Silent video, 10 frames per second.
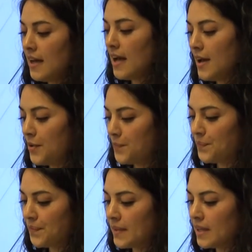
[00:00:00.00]

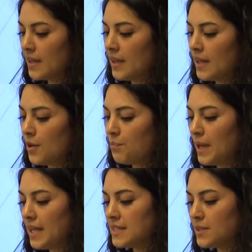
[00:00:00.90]

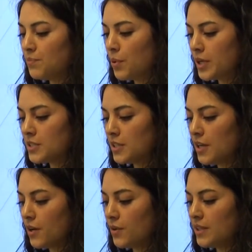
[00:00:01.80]
But it's important to
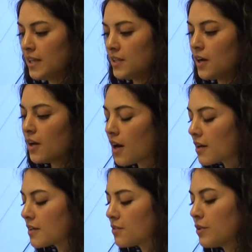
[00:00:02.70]
know that the
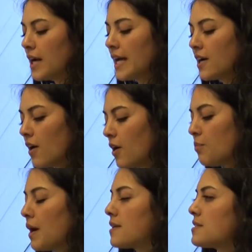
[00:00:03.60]
heart of what I
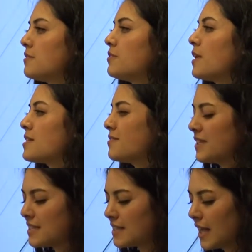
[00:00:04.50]
call positive
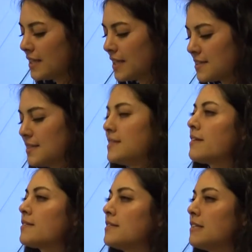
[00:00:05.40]
philosophy is not
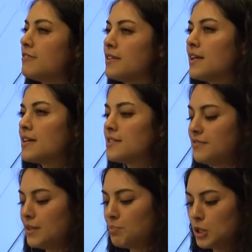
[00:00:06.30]
necessarily
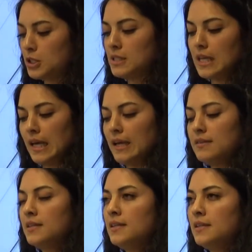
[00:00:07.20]
philosophy per se.
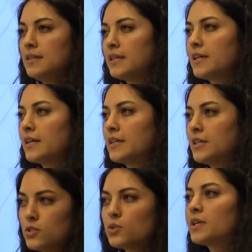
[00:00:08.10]
There are
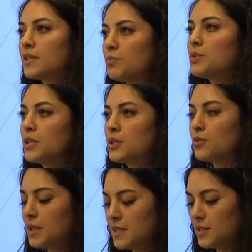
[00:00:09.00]
historical and
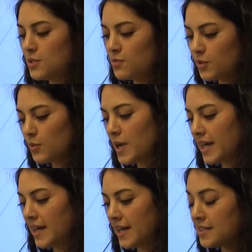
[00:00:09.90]
political reasons for
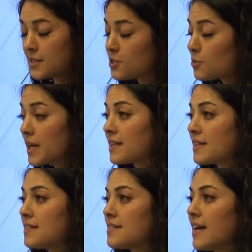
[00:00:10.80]
why I situate
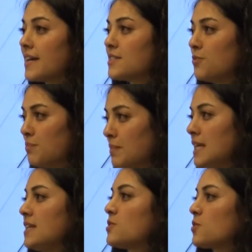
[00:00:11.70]
this as a
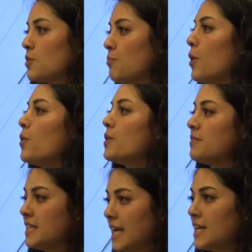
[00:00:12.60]
means or a mode of
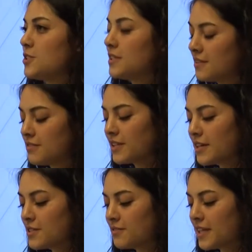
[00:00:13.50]
engaging in
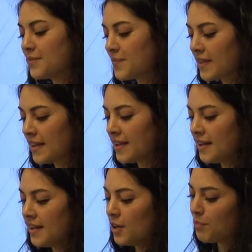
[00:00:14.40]
philosophy.
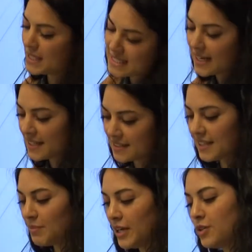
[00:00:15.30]
But
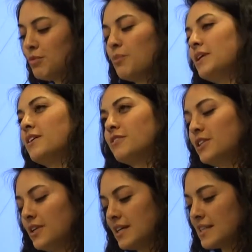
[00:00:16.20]
technically, my own moment of
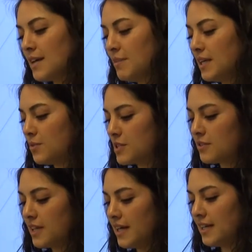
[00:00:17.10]
renewed excitement was
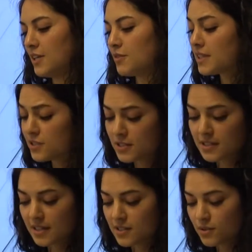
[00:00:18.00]
created in a religious
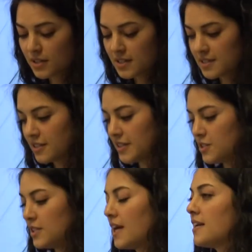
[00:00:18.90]
studies course on
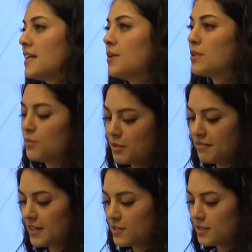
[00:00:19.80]
Christianity with a
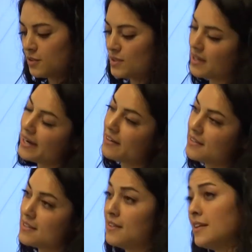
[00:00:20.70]
professor who was hired
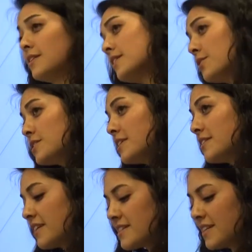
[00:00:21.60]
as a theologian
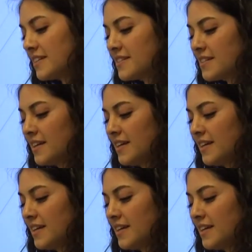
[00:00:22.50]
in residence.